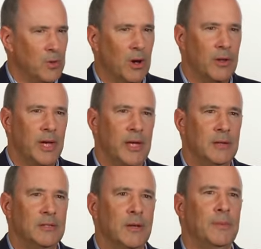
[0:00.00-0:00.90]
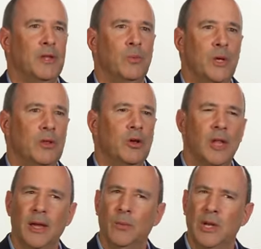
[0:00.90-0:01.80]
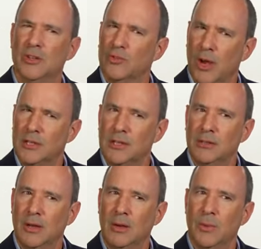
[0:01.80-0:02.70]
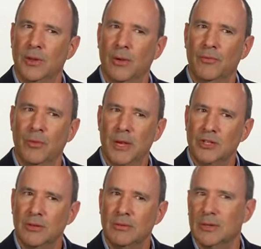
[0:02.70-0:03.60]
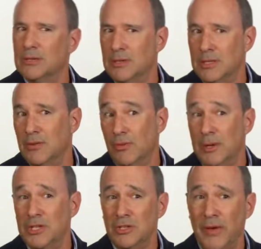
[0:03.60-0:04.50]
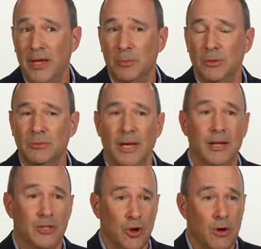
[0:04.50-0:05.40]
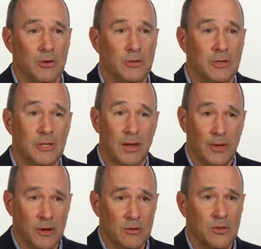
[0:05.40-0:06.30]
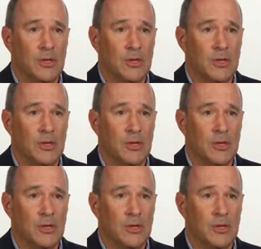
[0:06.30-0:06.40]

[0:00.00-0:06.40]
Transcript: Are they somebody that we look like we can trust with our information? Because this information is valuable and it's ours, it's not theirs.